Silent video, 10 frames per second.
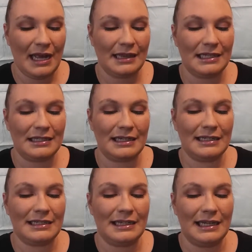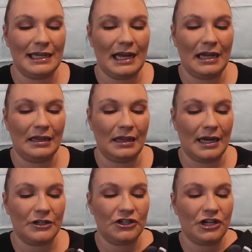This is the
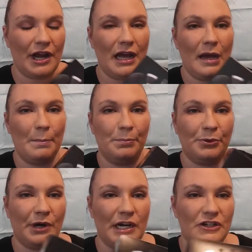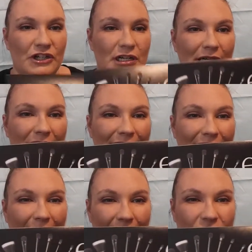Lush Brush
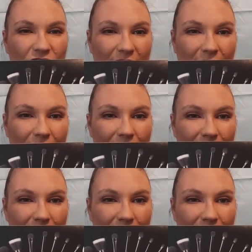Collection.